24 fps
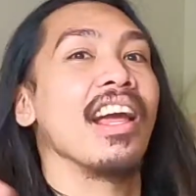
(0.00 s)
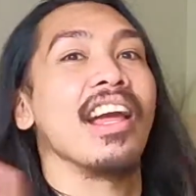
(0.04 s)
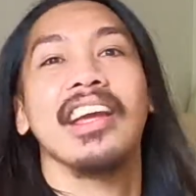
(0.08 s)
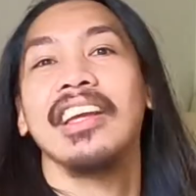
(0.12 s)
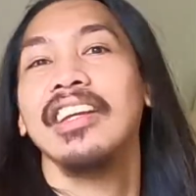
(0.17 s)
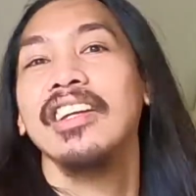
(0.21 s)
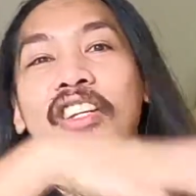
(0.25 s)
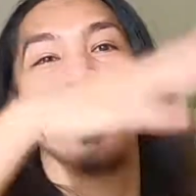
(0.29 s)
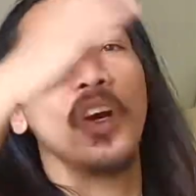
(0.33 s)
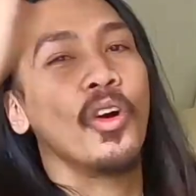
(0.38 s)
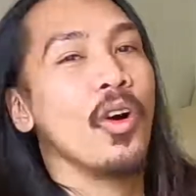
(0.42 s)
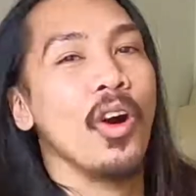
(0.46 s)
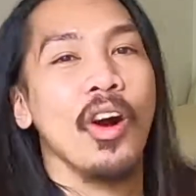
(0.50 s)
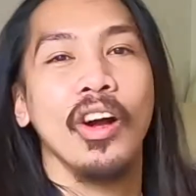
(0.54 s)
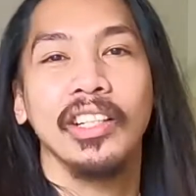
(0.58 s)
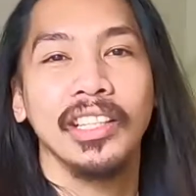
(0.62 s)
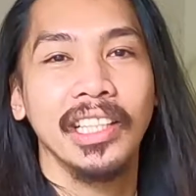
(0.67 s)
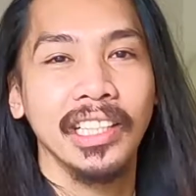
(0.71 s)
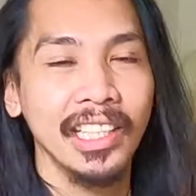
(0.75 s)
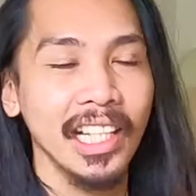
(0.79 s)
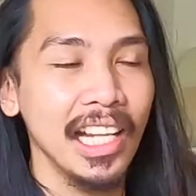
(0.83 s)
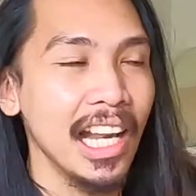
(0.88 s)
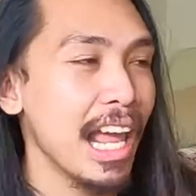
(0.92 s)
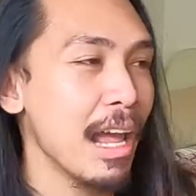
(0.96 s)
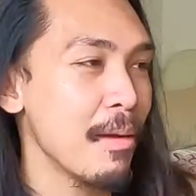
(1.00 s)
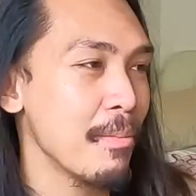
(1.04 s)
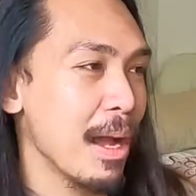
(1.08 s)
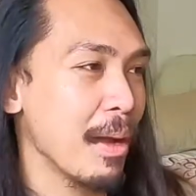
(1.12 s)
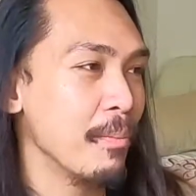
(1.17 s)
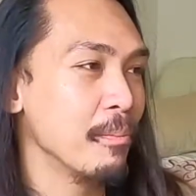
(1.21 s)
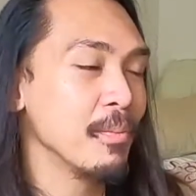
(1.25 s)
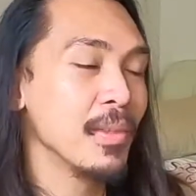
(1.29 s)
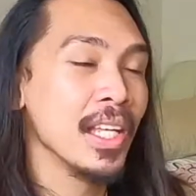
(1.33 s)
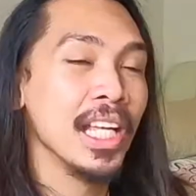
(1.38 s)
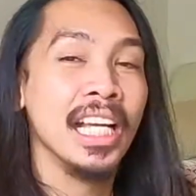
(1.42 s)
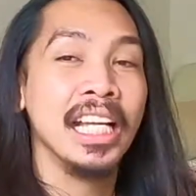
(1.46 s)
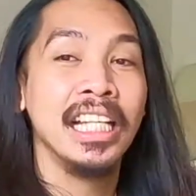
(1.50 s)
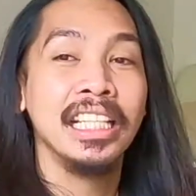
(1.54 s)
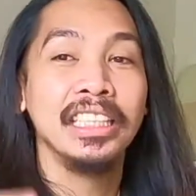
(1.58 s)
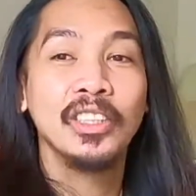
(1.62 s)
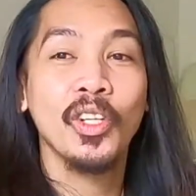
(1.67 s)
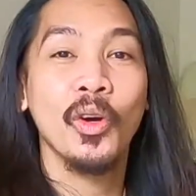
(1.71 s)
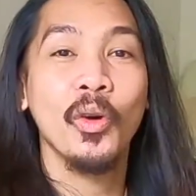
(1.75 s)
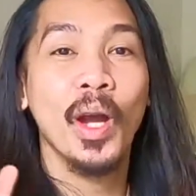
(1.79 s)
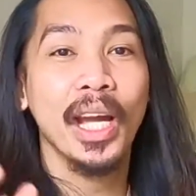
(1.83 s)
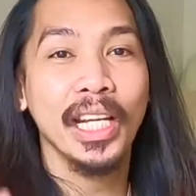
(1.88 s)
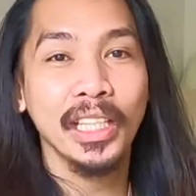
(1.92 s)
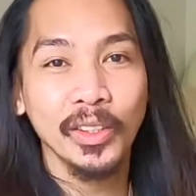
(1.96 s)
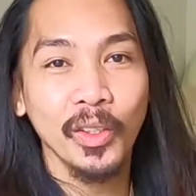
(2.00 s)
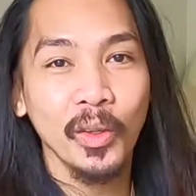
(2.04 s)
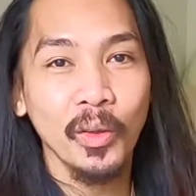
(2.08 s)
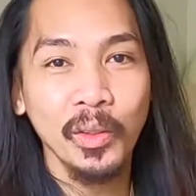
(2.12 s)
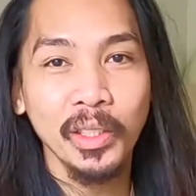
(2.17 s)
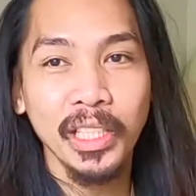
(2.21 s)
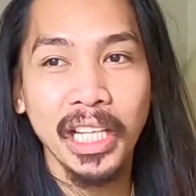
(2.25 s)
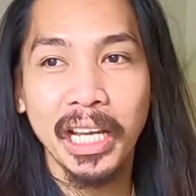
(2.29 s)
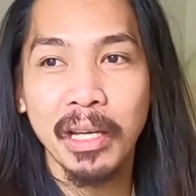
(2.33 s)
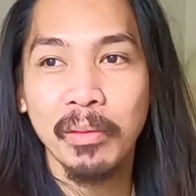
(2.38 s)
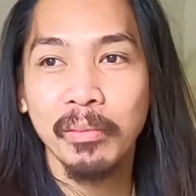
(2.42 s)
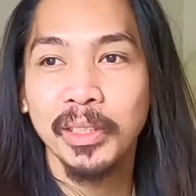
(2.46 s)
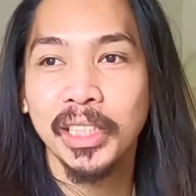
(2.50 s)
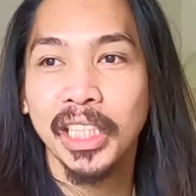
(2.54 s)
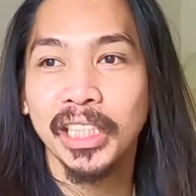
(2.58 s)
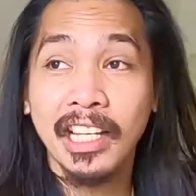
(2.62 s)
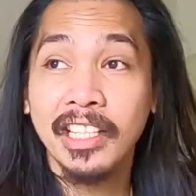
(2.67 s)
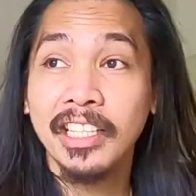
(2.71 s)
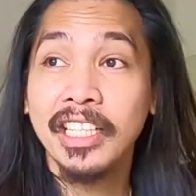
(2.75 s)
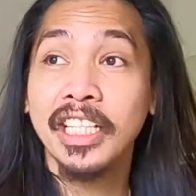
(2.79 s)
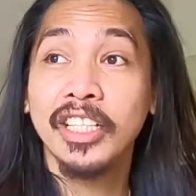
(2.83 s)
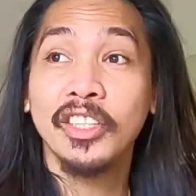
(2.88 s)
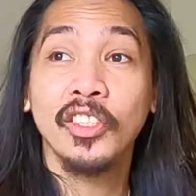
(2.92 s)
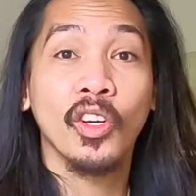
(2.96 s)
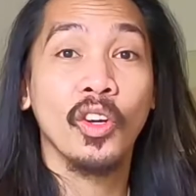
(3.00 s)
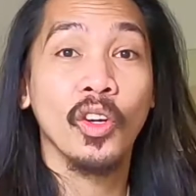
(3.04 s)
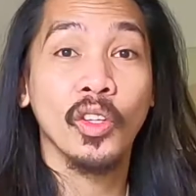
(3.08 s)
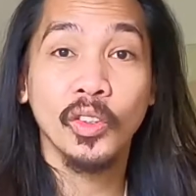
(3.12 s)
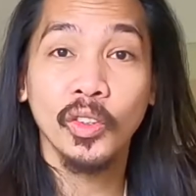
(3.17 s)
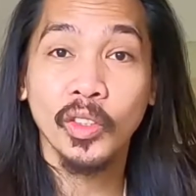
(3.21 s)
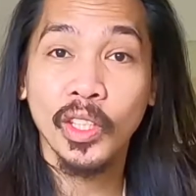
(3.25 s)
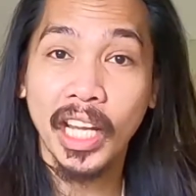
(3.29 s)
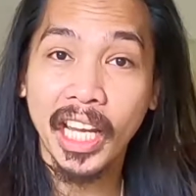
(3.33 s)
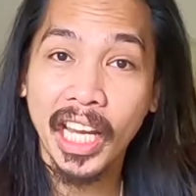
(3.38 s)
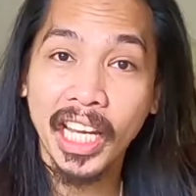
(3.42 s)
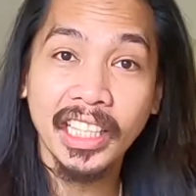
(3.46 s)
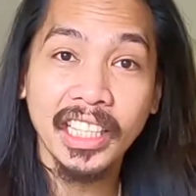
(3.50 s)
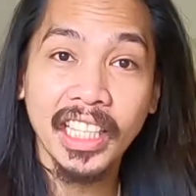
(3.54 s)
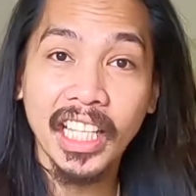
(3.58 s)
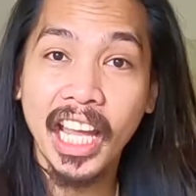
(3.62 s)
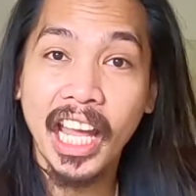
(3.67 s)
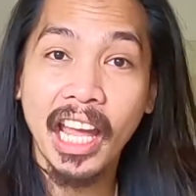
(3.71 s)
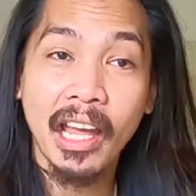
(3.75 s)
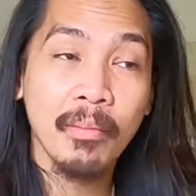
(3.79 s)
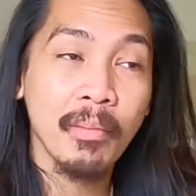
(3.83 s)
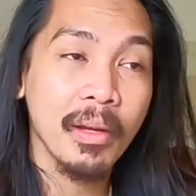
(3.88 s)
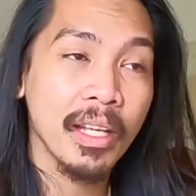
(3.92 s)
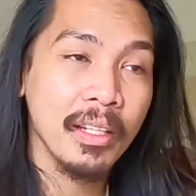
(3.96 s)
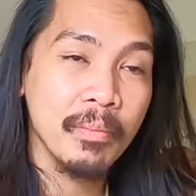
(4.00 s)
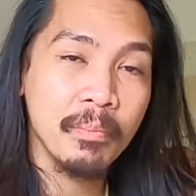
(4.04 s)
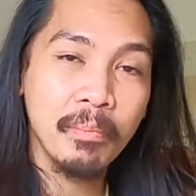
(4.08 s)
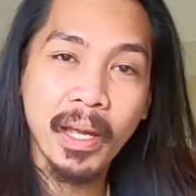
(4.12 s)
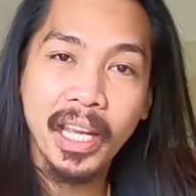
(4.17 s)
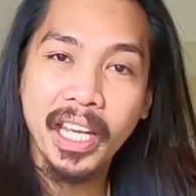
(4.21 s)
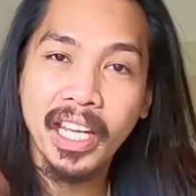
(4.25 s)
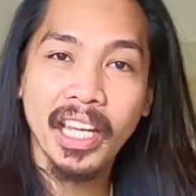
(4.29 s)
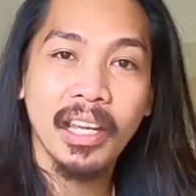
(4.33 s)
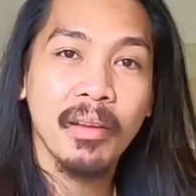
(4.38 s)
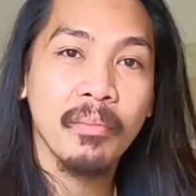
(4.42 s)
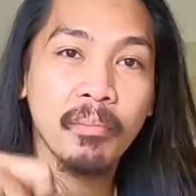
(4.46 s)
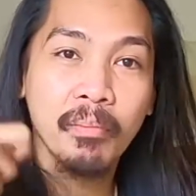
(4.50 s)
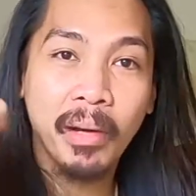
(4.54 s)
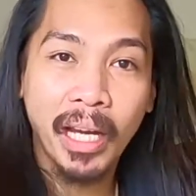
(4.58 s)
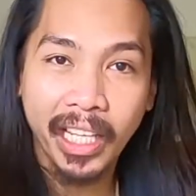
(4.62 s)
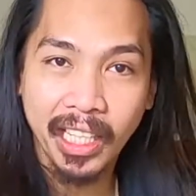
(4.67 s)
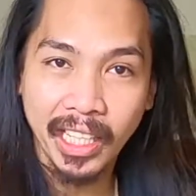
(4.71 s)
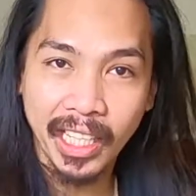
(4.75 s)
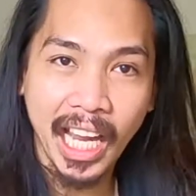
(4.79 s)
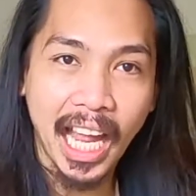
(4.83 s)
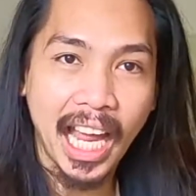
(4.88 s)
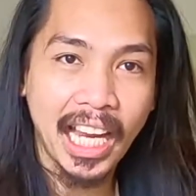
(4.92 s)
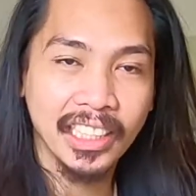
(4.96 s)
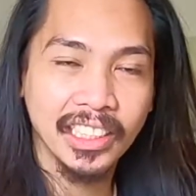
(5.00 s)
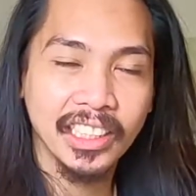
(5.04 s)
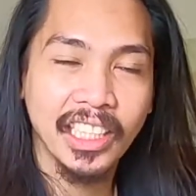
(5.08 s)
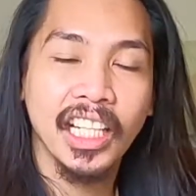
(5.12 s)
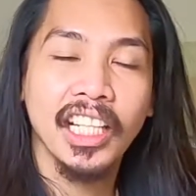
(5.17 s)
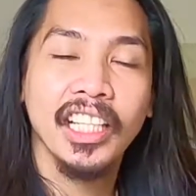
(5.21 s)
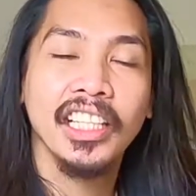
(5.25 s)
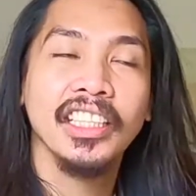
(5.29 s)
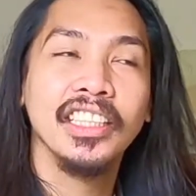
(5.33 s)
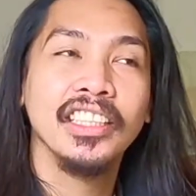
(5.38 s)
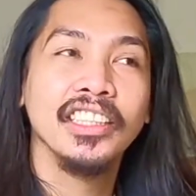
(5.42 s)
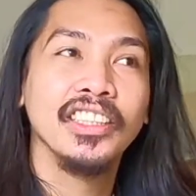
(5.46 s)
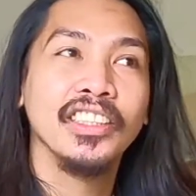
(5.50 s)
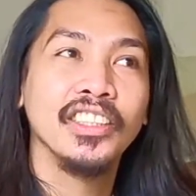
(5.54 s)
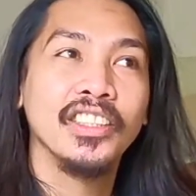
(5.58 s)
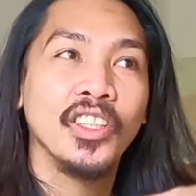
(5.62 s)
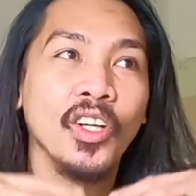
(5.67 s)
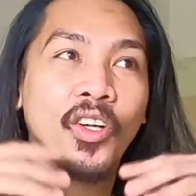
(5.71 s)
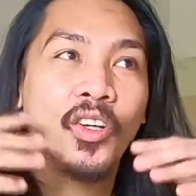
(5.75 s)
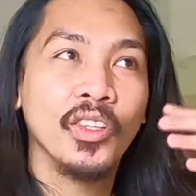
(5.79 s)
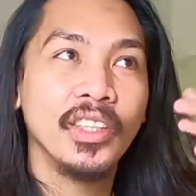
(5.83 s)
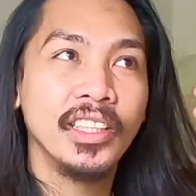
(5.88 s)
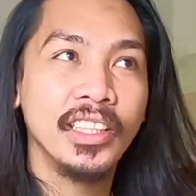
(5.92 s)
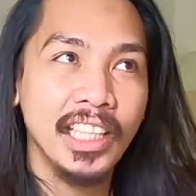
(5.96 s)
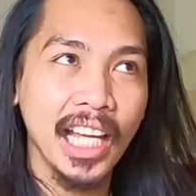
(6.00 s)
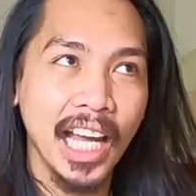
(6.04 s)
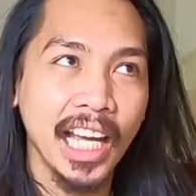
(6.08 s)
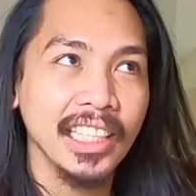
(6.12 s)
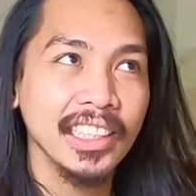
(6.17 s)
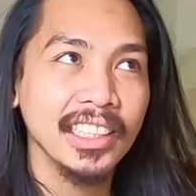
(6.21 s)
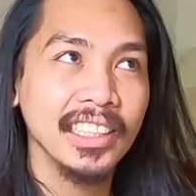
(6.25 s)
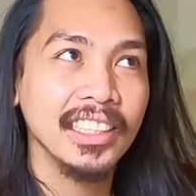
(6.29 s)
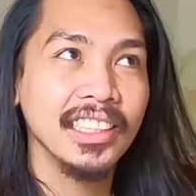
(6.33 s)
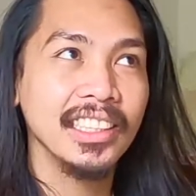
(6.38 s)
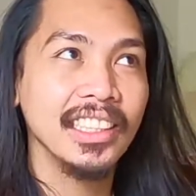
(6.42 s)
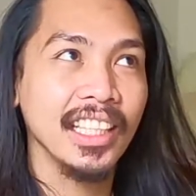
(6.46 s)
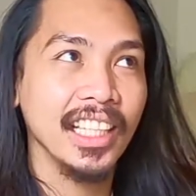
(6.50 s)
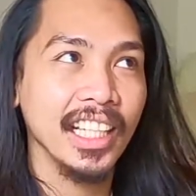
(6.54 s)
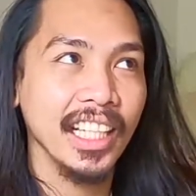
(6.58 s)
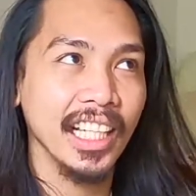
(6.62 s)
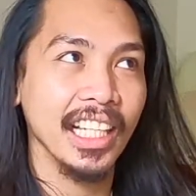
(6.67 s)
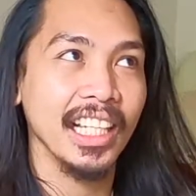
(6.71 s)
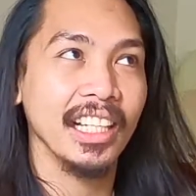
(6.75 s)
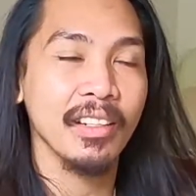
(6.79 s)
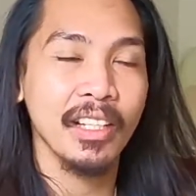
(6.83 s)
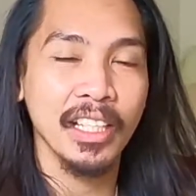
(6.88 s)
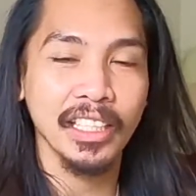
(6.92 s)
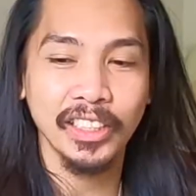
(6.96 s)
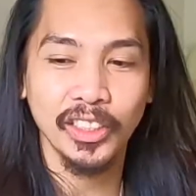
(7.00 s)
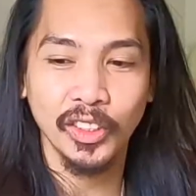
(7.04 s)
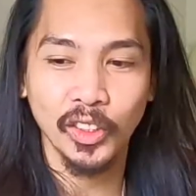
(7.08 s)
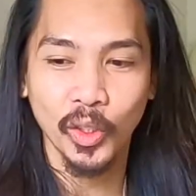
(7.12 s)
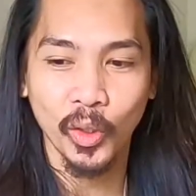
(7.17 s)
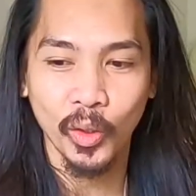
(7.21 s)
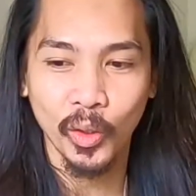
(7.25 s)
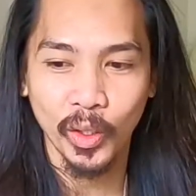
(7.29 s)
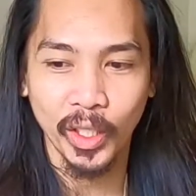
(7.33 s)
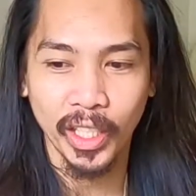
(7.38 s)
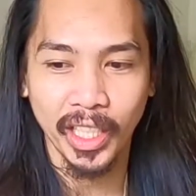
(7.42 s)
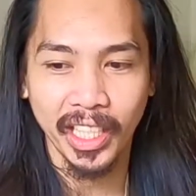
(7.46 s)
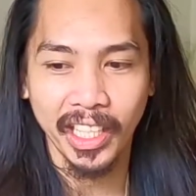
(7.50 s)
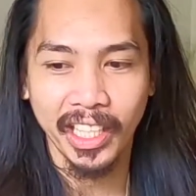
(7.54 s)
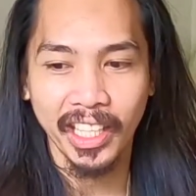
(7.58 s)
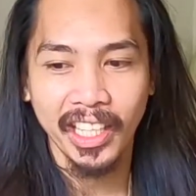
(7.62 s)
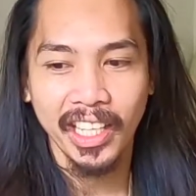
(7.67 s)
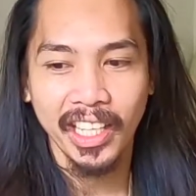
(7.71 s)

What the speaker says: you know, all the dilemma. So I told him I need to go to the ATM and pay him by cash. So that's the story.